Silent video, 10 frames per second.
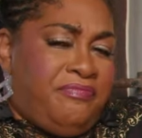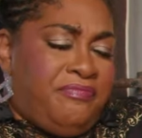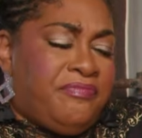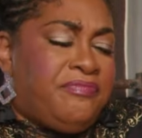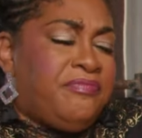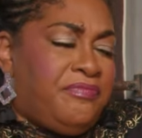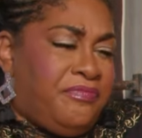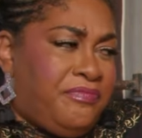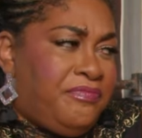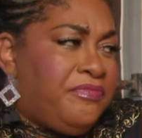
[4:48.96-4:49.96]

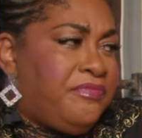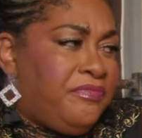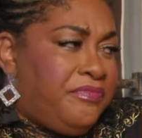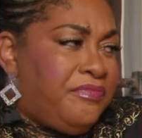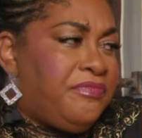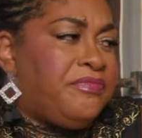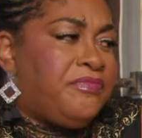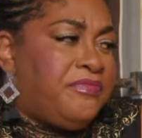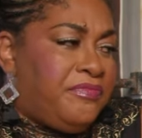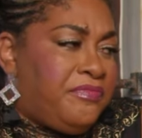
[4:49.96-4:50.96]

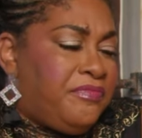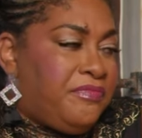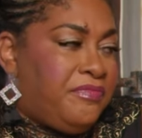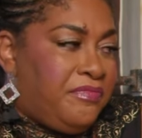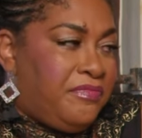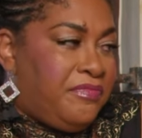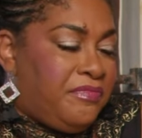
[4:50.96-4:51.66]
(not speaking)